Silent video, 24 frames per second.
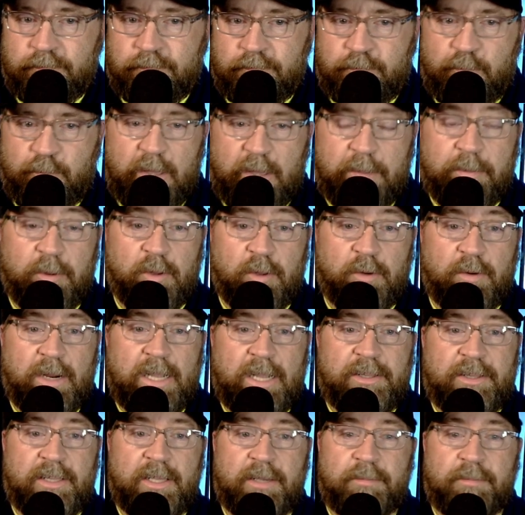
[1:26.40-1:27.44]
people
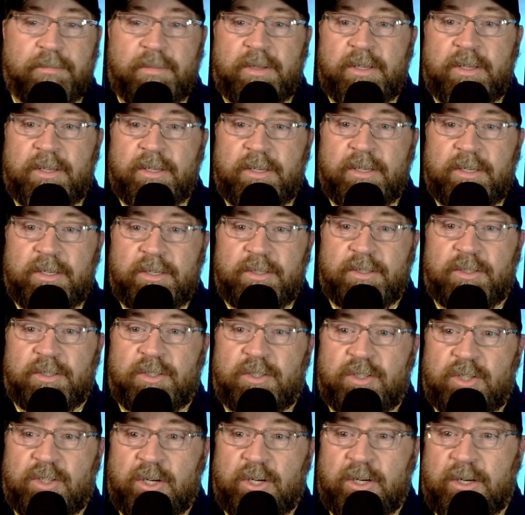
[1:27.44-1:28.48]
around them
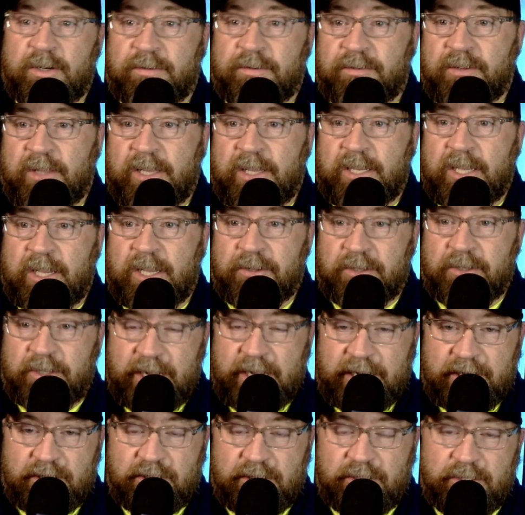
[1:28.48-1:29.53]
served like other
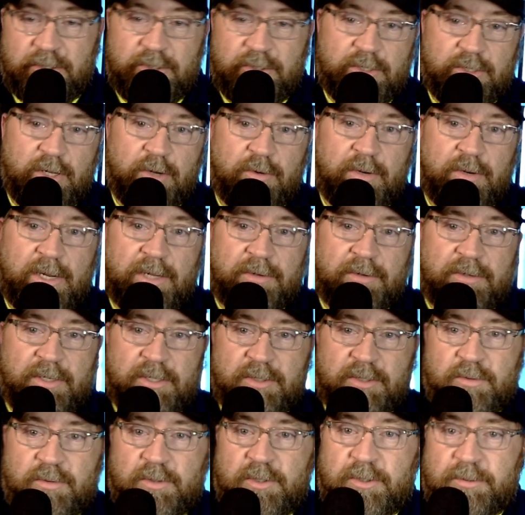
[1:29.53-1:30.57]
nations around
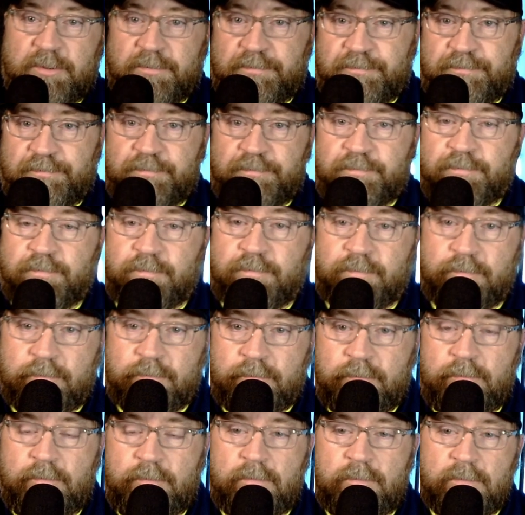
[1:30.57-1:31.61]
Israel
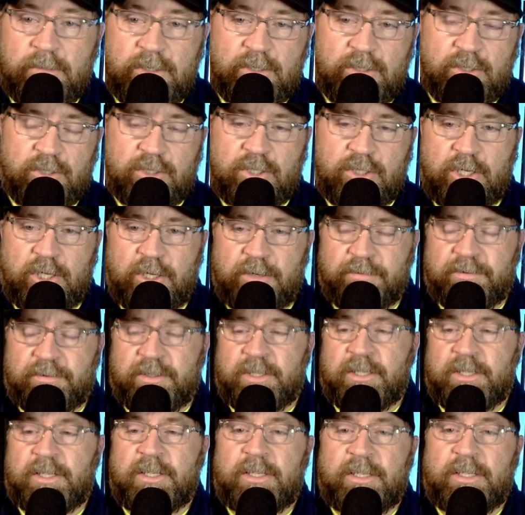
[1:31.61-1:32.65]
served
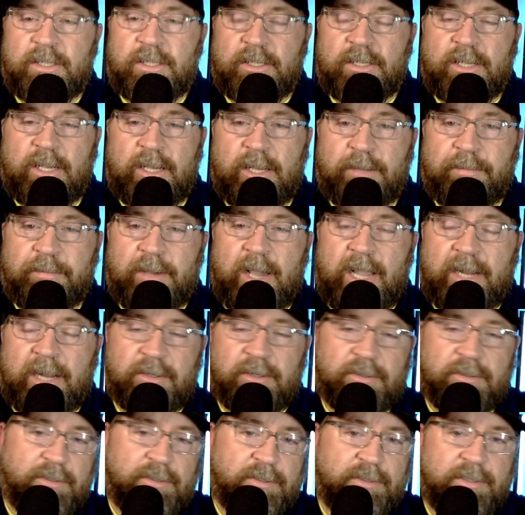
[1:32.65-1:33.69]
um,
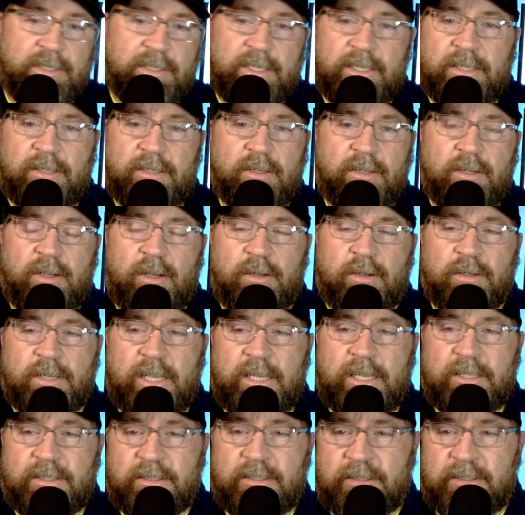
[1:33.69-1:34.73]
idols and all
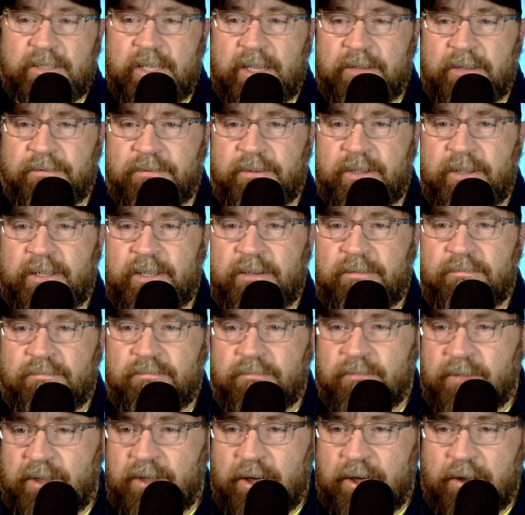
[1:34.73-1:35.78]
kinds of stuff,
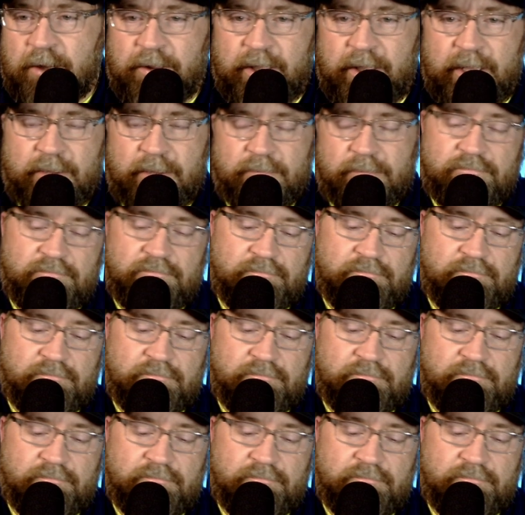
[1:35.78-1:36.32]
and you know they